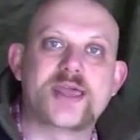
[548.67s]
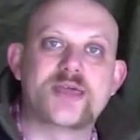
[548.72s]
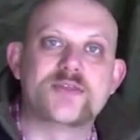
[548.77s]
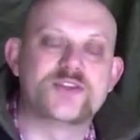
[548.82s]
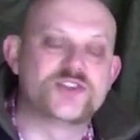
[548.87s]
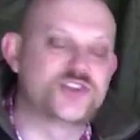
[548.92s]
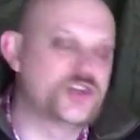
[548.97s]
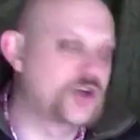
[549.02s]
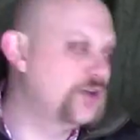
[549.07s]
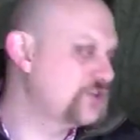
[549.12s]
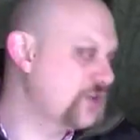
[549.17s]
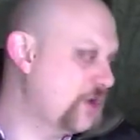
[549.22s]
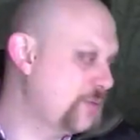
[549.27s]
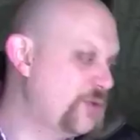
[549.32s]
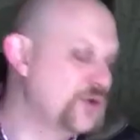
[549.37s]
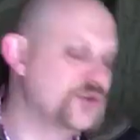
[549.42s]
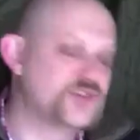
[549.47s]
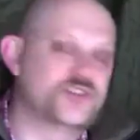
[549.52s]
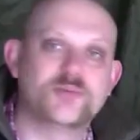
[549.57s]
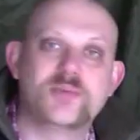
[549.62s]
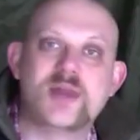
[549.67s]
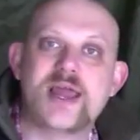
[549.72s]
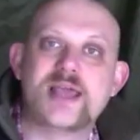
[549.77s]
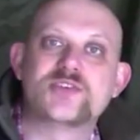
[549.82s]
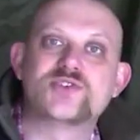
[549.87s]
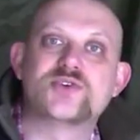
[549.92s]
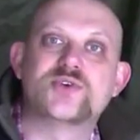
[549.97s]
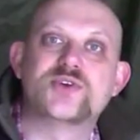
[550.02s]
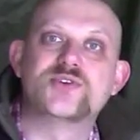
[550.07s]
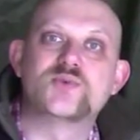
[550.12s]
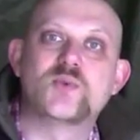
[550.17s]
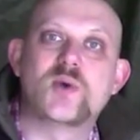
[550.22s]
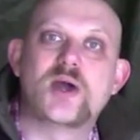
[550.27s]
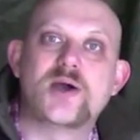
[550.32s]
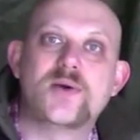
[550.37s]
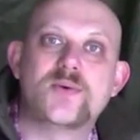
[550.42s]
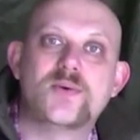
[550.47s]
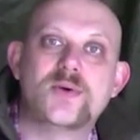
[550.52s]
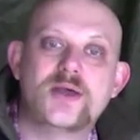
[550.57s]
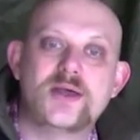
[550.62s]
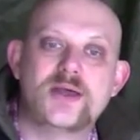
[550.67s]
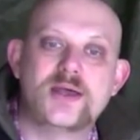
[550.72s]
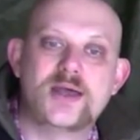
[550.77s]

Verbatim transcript: get the chance, I'll put some legs on as well.